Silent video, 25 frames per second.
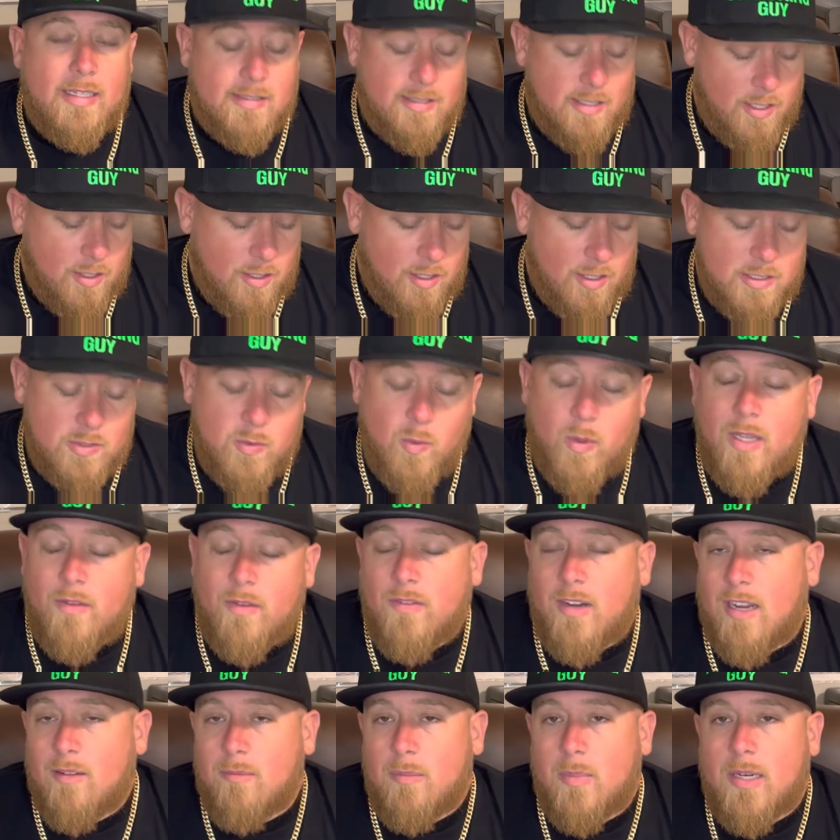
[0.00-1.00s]
It's
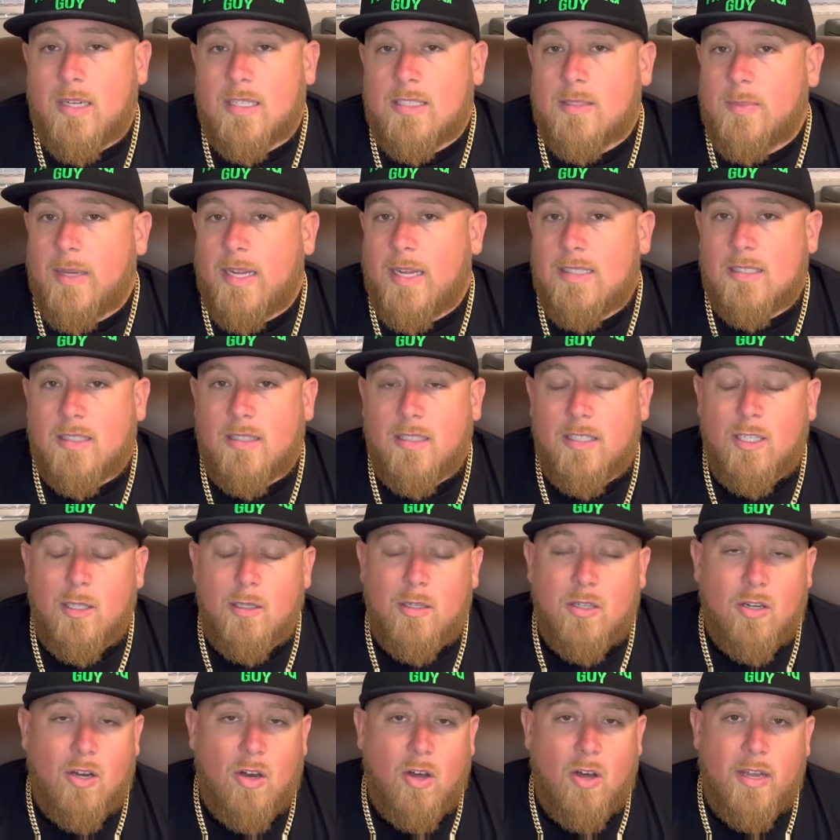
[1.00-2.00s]
$125 basically.
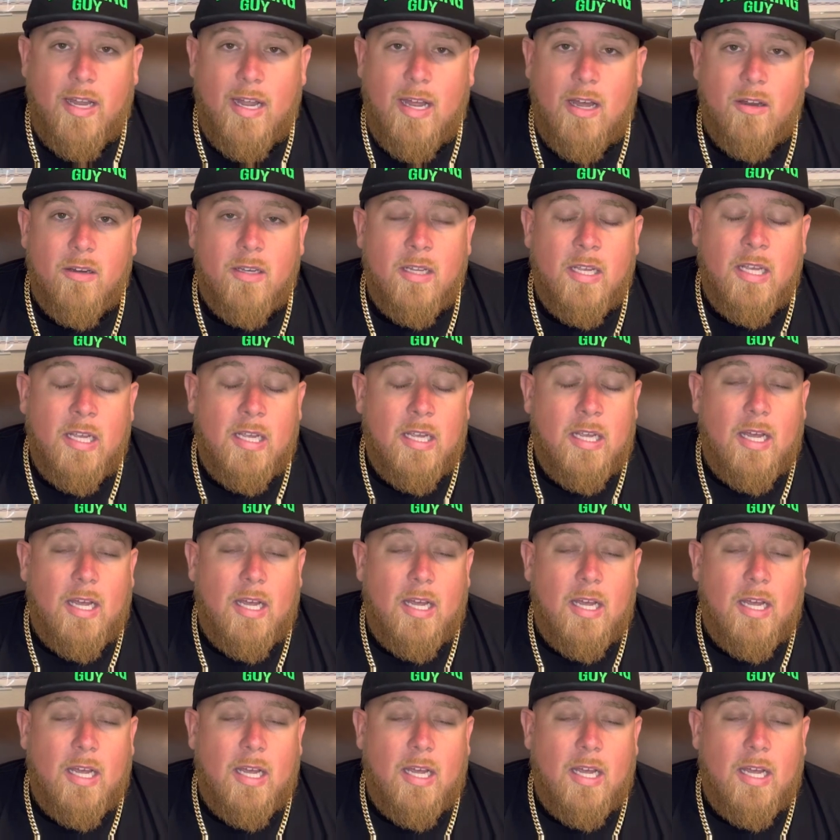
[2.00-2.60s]
You call down